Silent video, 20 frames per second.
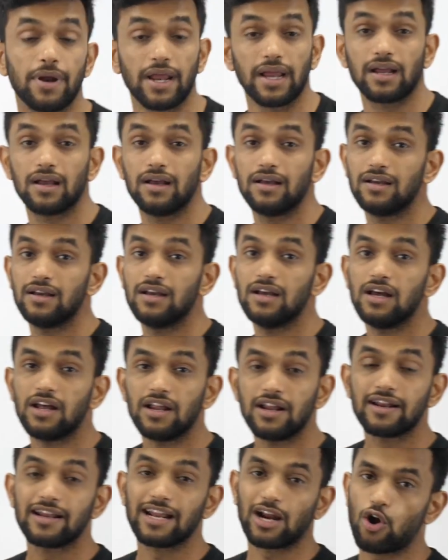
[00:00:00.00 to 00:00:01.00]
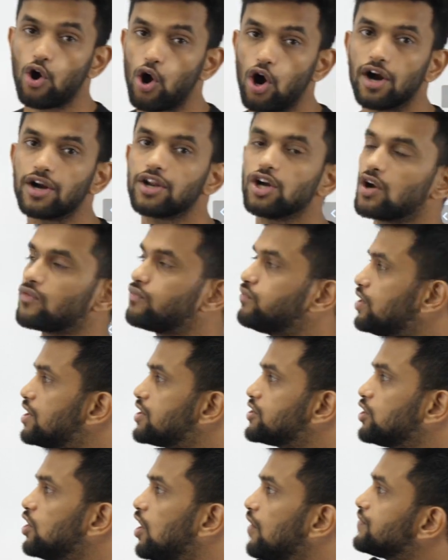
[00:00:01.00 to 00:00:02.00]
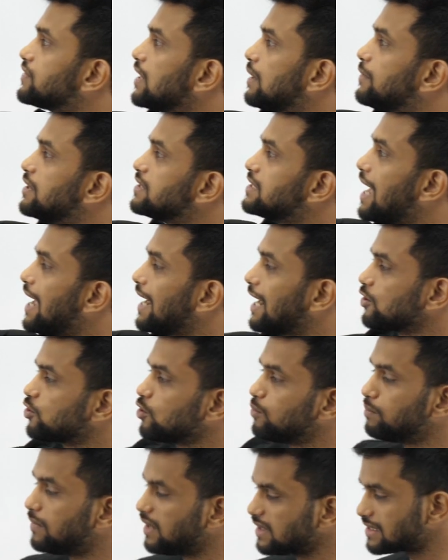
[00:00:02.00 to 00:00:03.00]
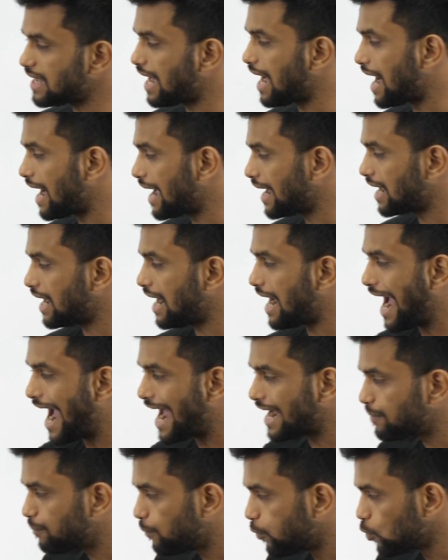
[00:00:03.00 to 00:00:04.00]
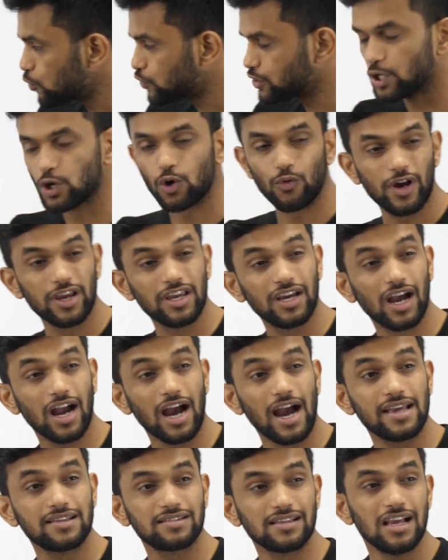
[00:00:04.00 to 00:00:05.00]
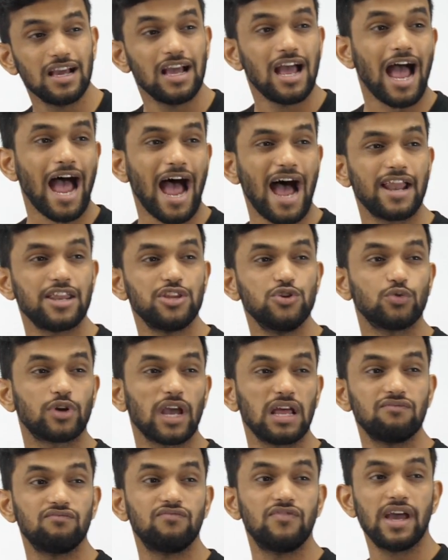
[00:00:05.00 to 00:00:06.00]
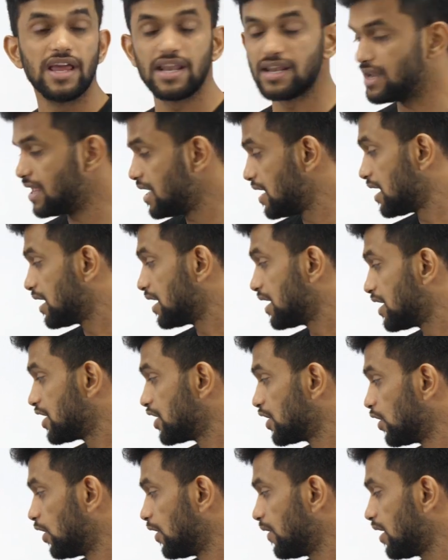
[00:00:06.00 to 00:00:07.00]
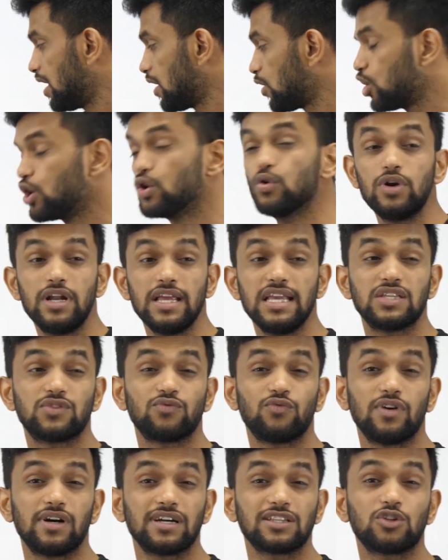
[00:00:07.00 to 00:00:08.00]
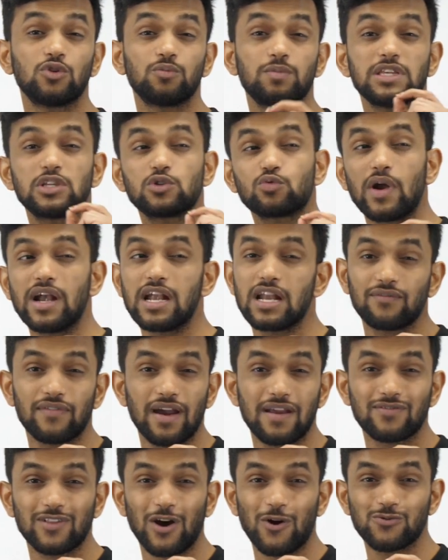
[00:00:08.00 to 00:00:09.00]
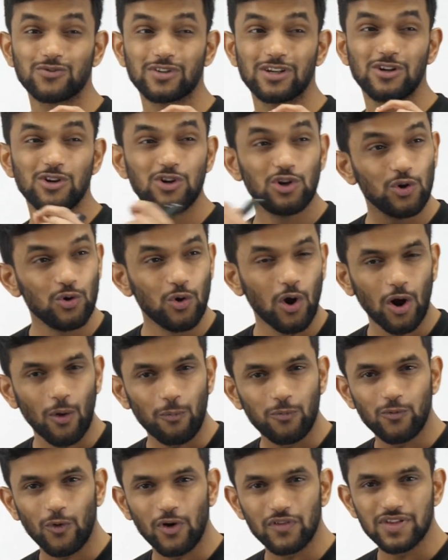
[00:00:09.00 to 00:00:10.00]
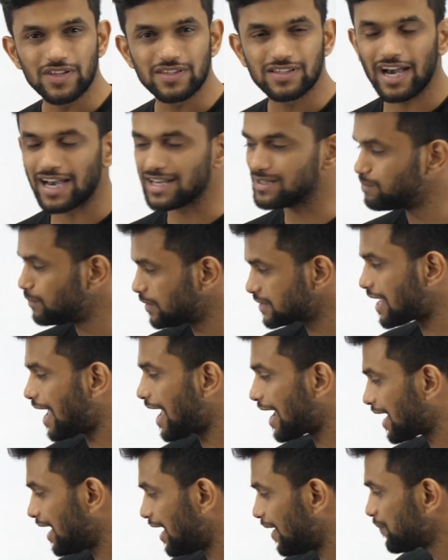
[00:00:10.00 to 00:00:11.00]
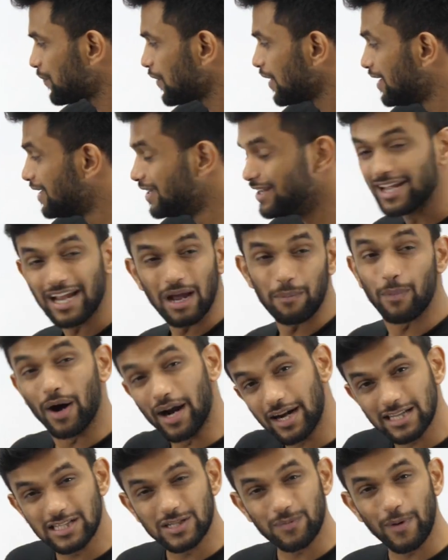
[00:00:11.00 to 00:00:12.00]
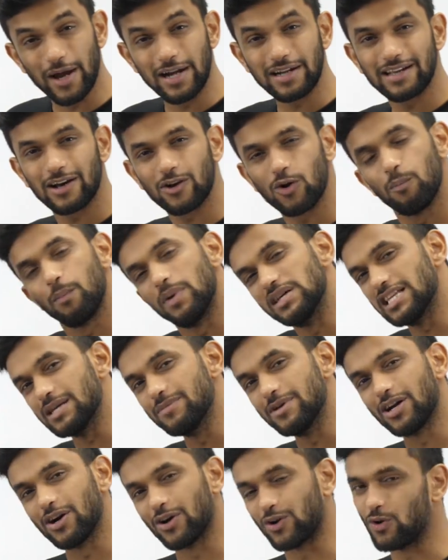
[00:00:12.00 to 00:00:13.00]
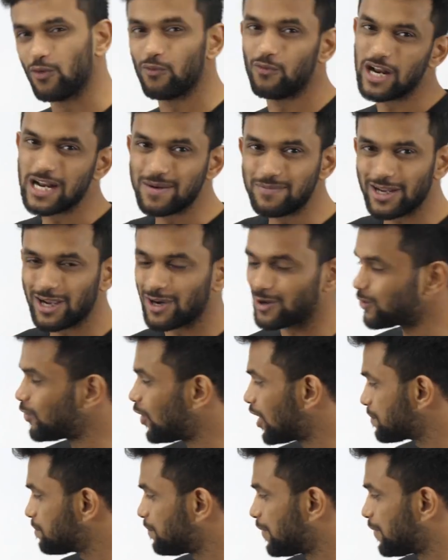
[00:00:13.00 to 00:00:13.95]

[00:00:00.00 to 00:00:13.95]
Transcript: break. Record your version of Samaj Aayega Toh Maza Aayega and post it over here, guys. And you can win, you know, goodies worth ₹25,000. Do opt for this, guys. Maza Aayega. Theek hai, participate karo, maze bhi karo, win bhi karo aur